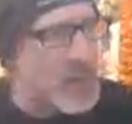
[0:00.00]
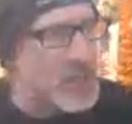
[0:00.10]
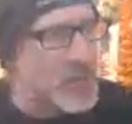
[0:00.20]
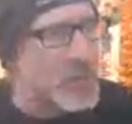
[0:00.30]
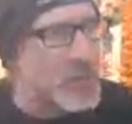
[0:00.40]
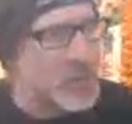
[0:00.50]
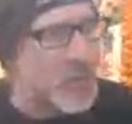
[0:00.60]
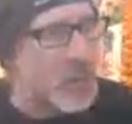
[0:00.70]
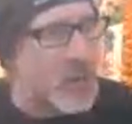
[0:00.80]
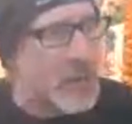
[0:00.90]
I did one this
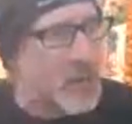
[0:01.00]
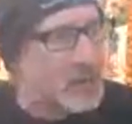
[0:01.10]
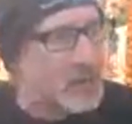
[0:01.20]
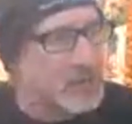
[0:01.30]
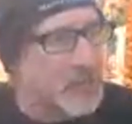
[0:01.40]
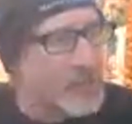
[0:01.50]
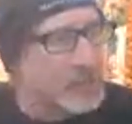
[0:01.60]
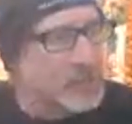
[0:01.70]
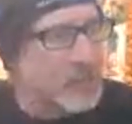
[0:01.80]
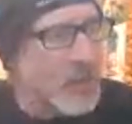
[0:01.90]
morning.
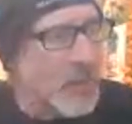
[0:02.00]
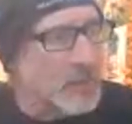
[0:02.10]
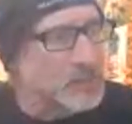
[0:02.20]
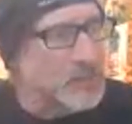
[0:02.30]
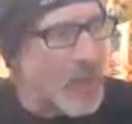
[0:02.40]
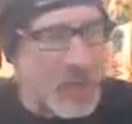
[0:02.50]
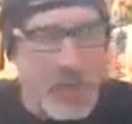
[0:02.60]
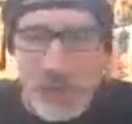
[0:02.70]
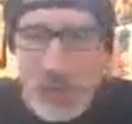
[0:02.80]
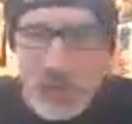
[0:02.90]
I did
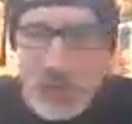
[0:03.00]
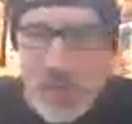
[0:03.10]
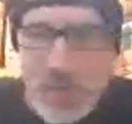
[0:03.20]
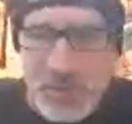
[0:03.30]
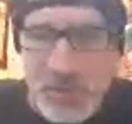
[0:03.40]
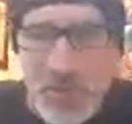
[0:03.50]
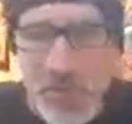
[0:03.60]
a few of them yesterday.